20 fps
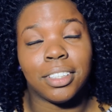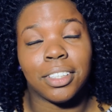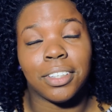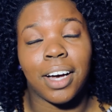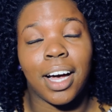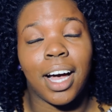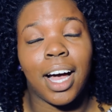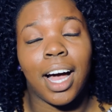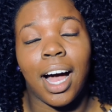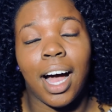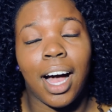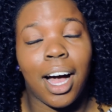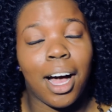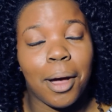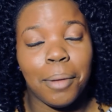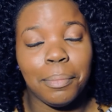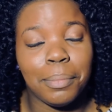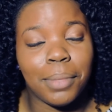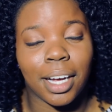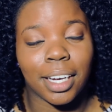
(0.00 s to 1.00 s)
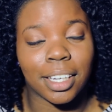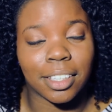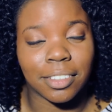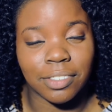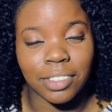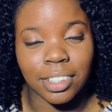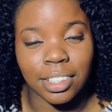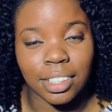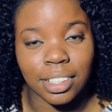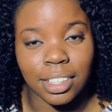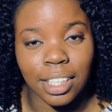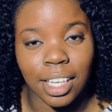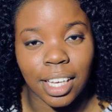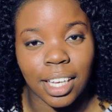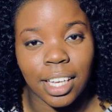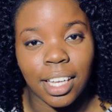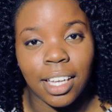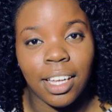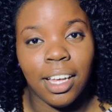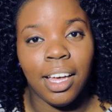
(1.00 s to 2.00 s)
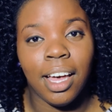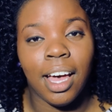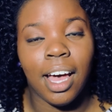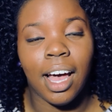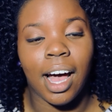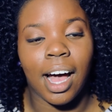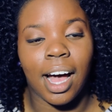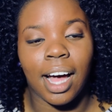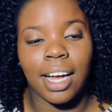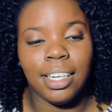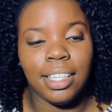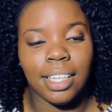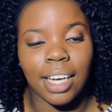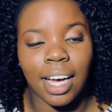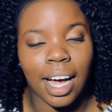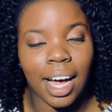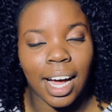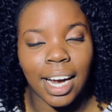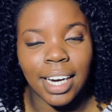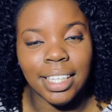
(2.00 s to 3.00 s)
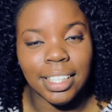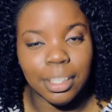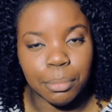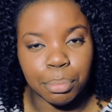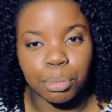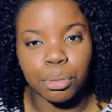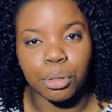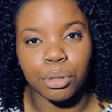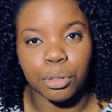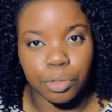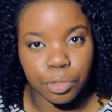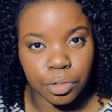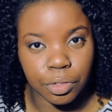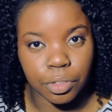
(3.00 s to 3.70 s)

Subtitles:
So I'm not convinced yet. I need proof.